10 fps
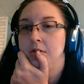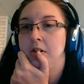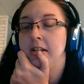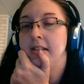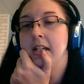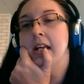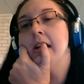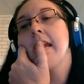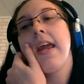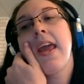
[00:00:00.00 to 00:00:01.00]

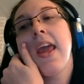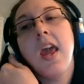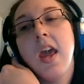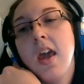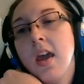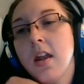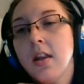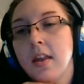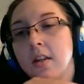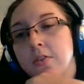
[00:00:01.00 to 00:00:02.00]
Tracy and
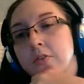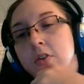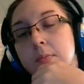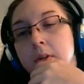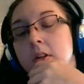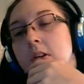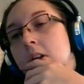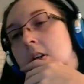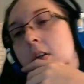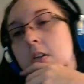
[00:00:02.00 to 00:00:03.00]
Cam, thanks for dropping
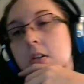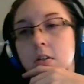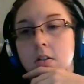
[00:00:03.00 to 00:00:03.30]
in.